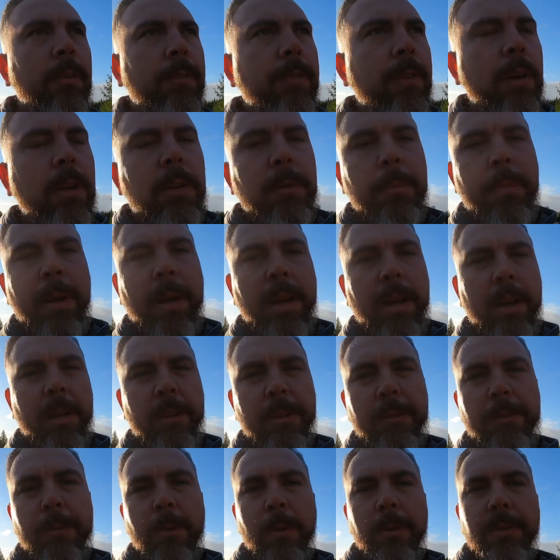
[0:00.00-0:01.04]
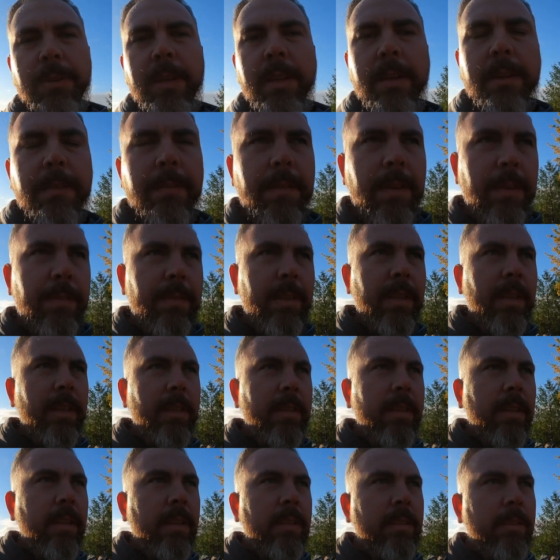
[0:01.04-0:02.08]
followed by another 14 to 15
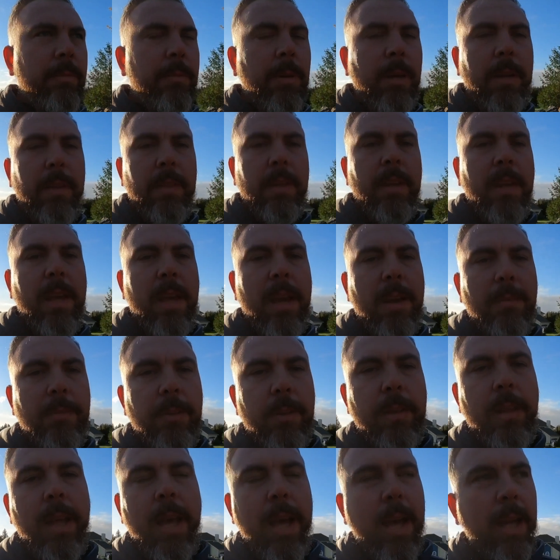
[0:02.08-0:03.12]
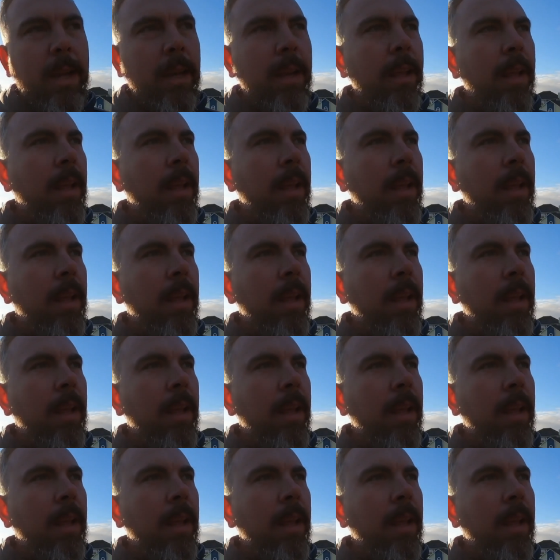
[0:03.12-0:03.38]
tons probably the day after that.